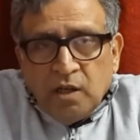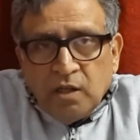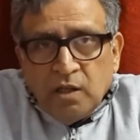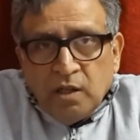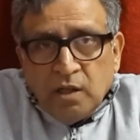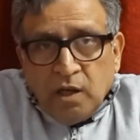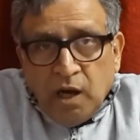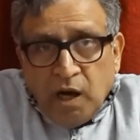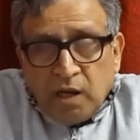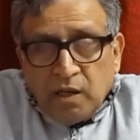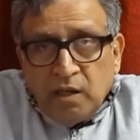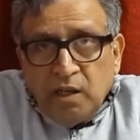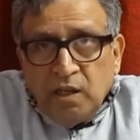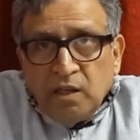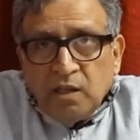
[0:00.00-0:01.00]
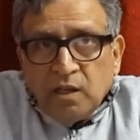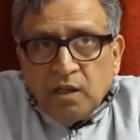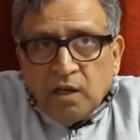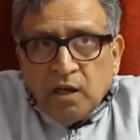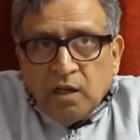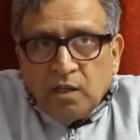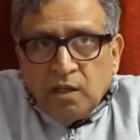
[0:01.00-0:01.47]
Arani,
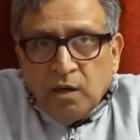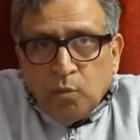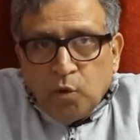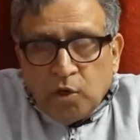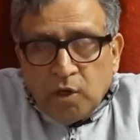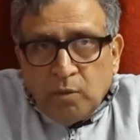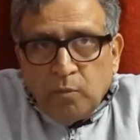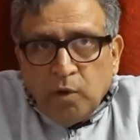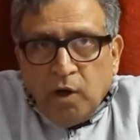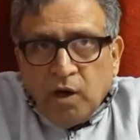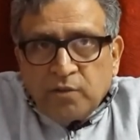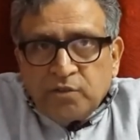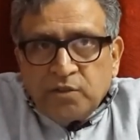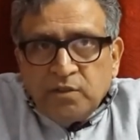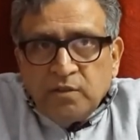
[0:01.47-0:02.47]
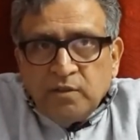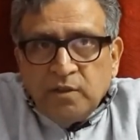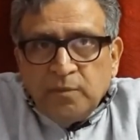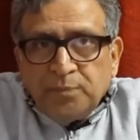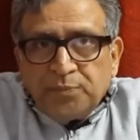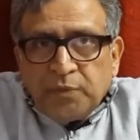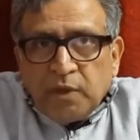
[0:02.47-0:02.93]
the wooden blocks,
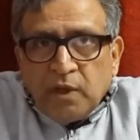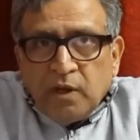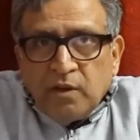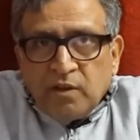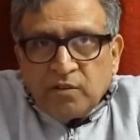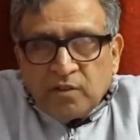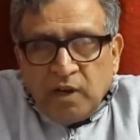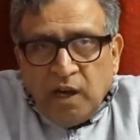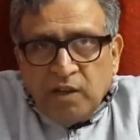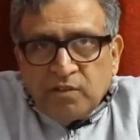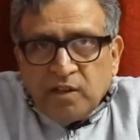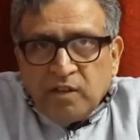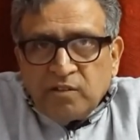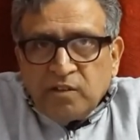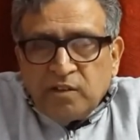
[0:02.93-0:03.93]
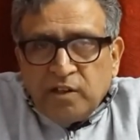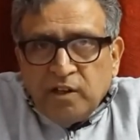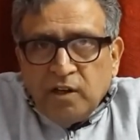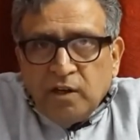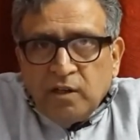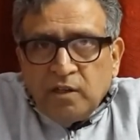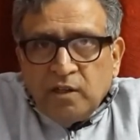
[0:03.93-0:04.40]
disguised as a
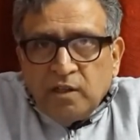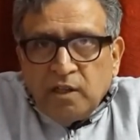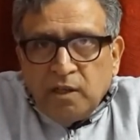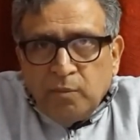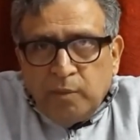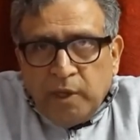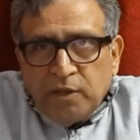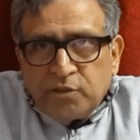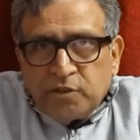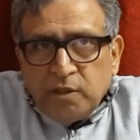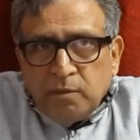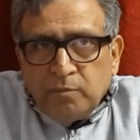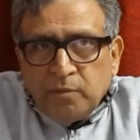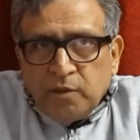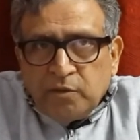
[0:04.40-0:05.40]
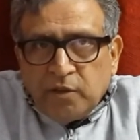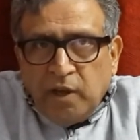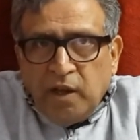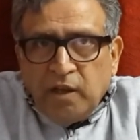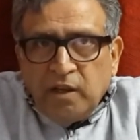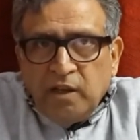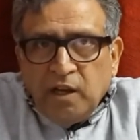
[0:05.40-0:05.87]
deer. He blessed him,
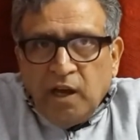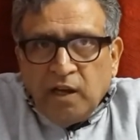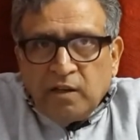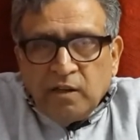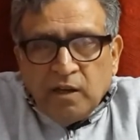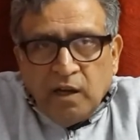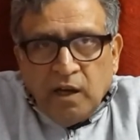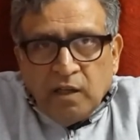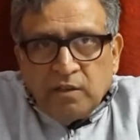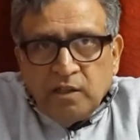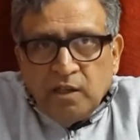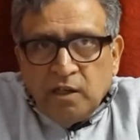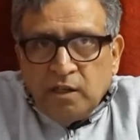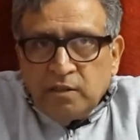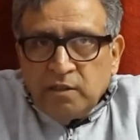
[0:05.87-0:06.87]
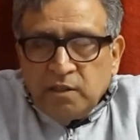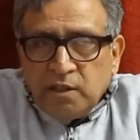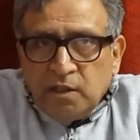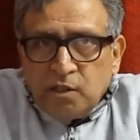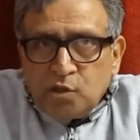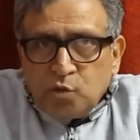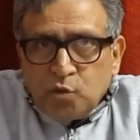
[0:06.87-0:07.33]
saying he had adhered
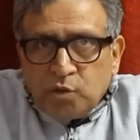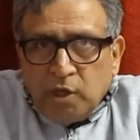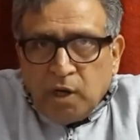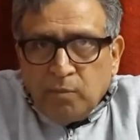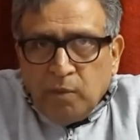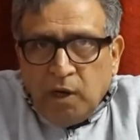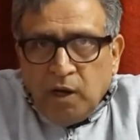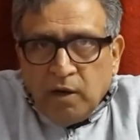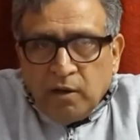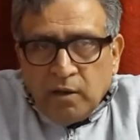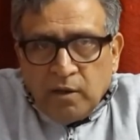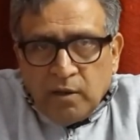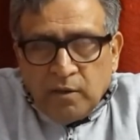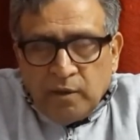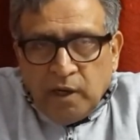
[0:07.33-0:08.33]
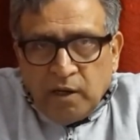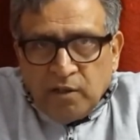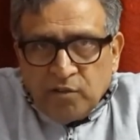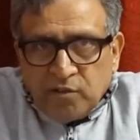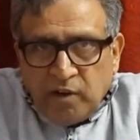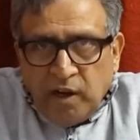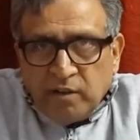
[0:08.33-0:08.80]
to dharma, that
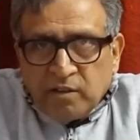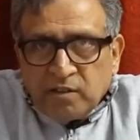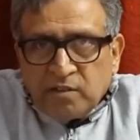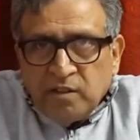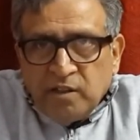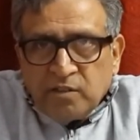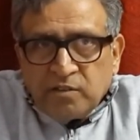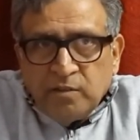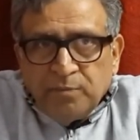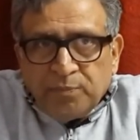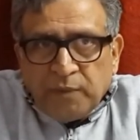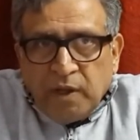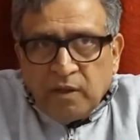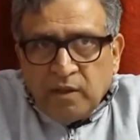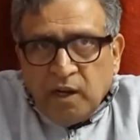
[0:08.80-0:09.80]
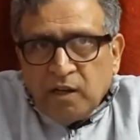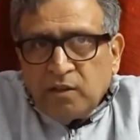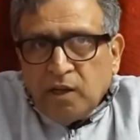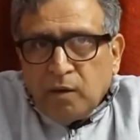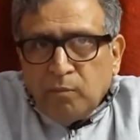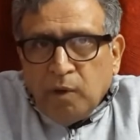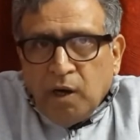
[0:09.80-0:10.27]
is righteousness, and that
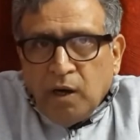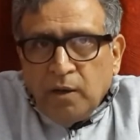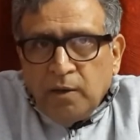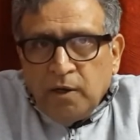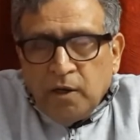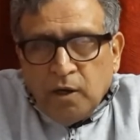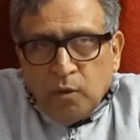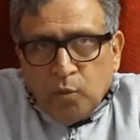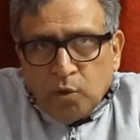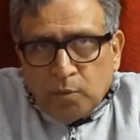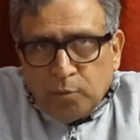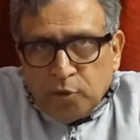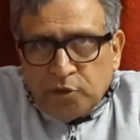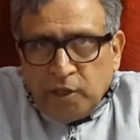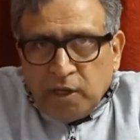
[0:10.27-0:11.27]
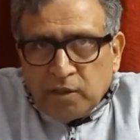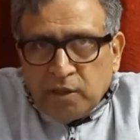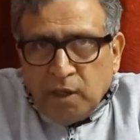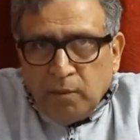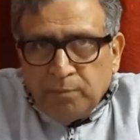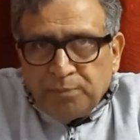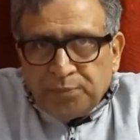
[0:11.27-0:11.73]
dharma would protect
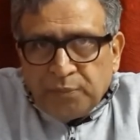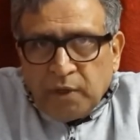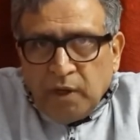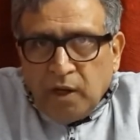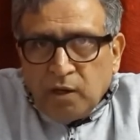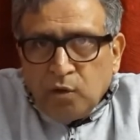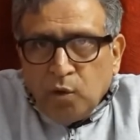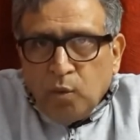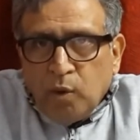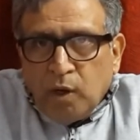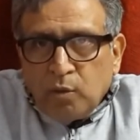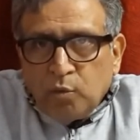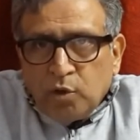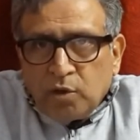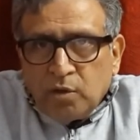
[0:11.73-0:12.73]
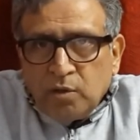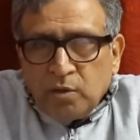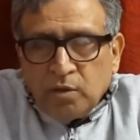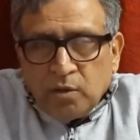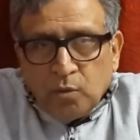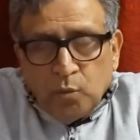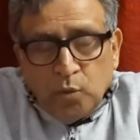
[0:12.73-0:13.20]
them and no one would
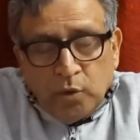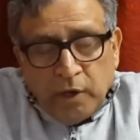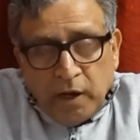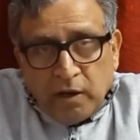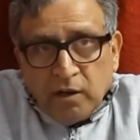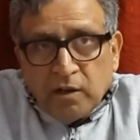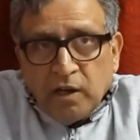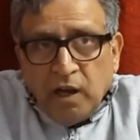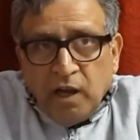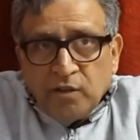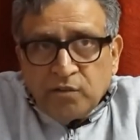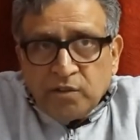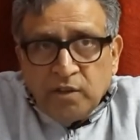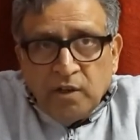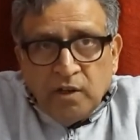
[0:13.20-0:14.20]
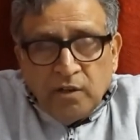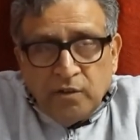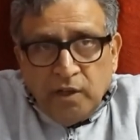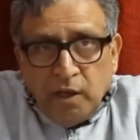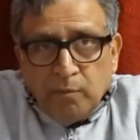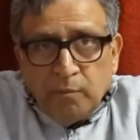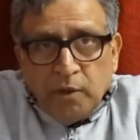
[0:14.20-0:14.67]
recognize
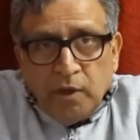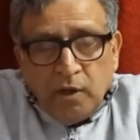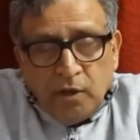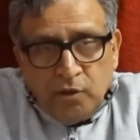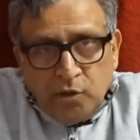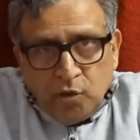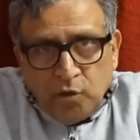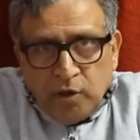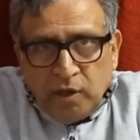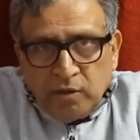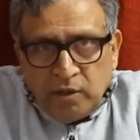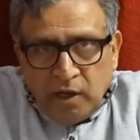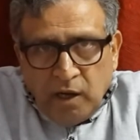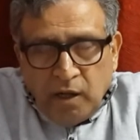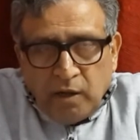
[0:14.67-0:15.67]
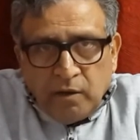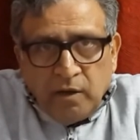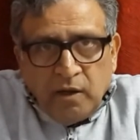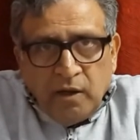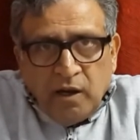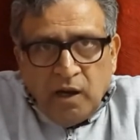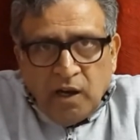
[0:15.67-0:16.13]
them during their
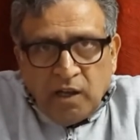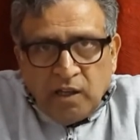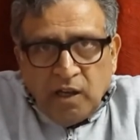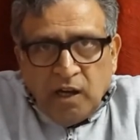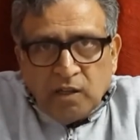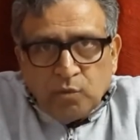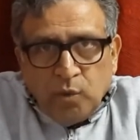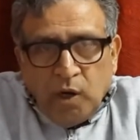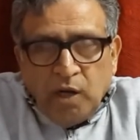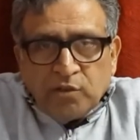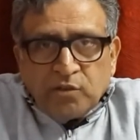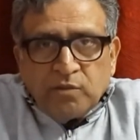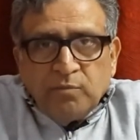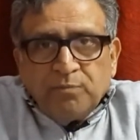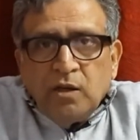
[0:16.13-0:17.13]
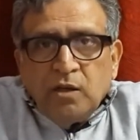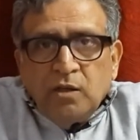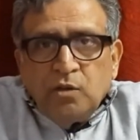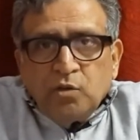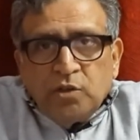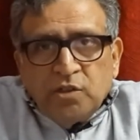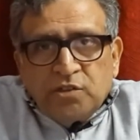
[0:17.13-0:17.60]
Agyat Vasa.
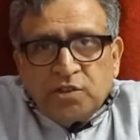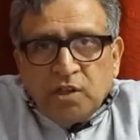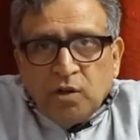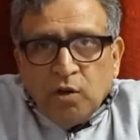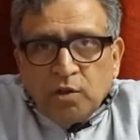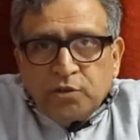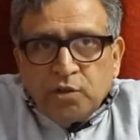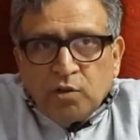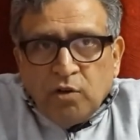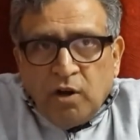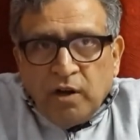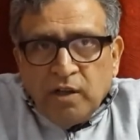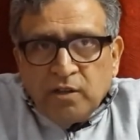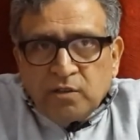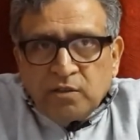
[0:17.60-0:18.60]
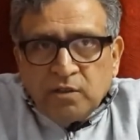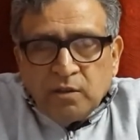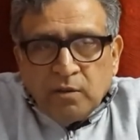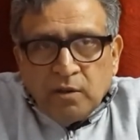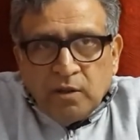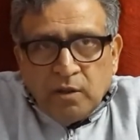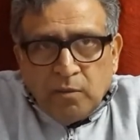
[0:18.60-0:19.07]
Yudhishthir also got his
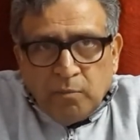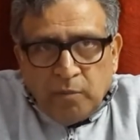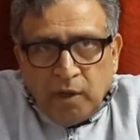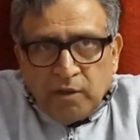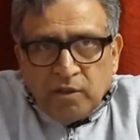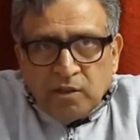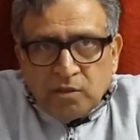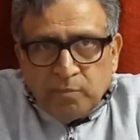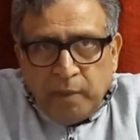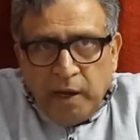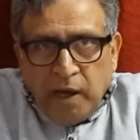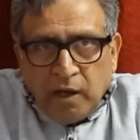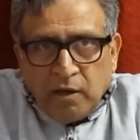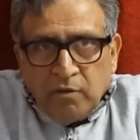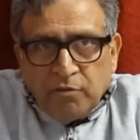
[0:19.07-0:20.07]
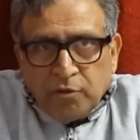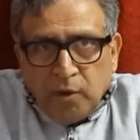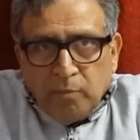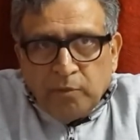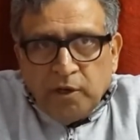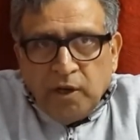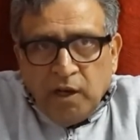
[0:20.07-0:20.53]
brothers back
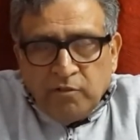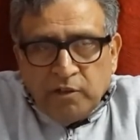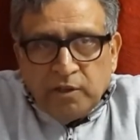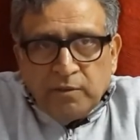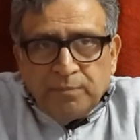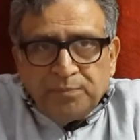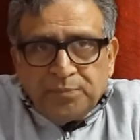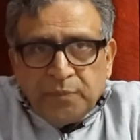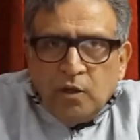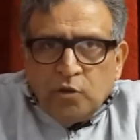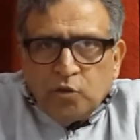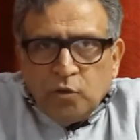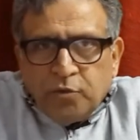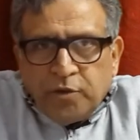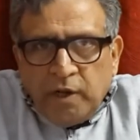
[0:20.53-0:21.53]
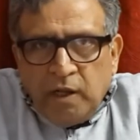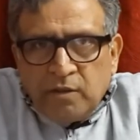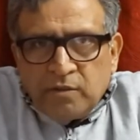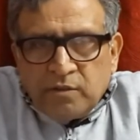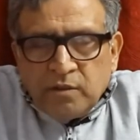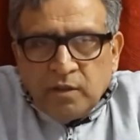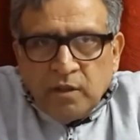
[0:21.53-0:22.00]
from the heaven. So
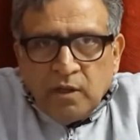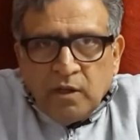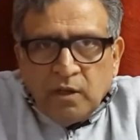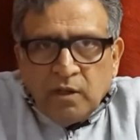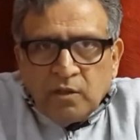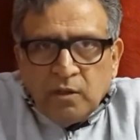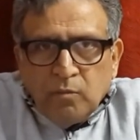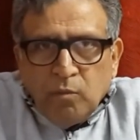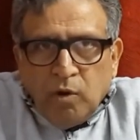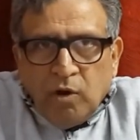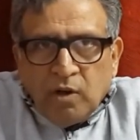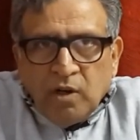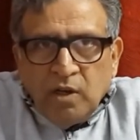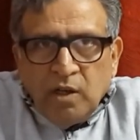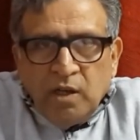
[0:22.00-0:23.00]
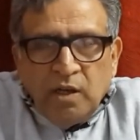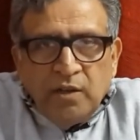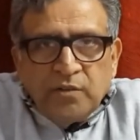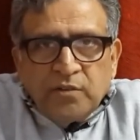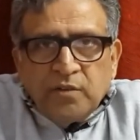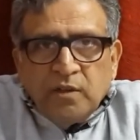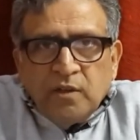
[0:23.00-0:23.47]
friends, the moral
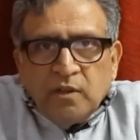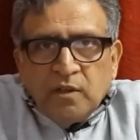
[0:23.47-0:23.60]
is,